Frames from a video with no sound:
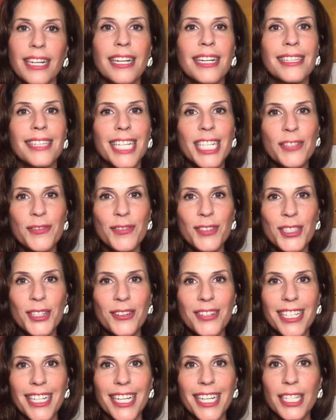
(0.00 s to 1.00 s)
Thanks for
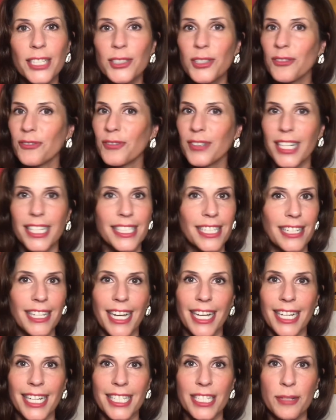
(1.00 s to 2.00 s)
tuning in. Don't forget to
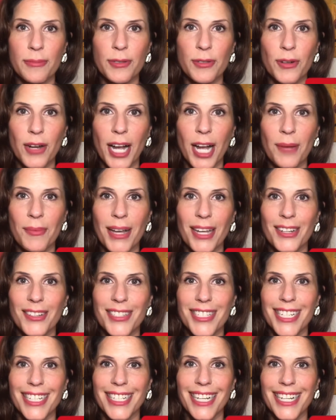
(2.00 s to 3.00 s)
like and subscribe, and I'll see
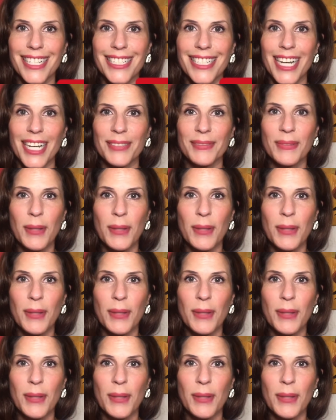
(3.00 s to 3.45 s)
you next time.